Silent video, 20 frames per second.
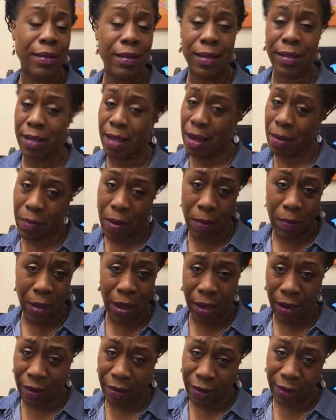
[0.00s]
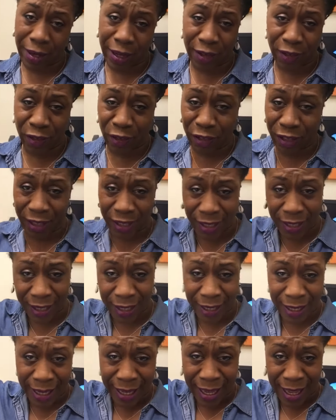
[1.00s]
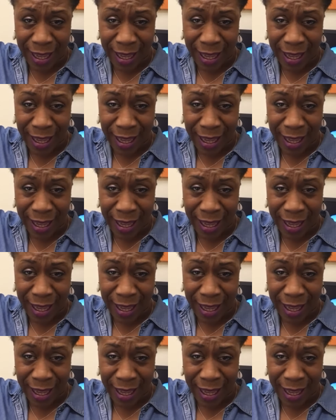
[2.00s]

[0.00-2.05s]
it's not about my hair today as you can see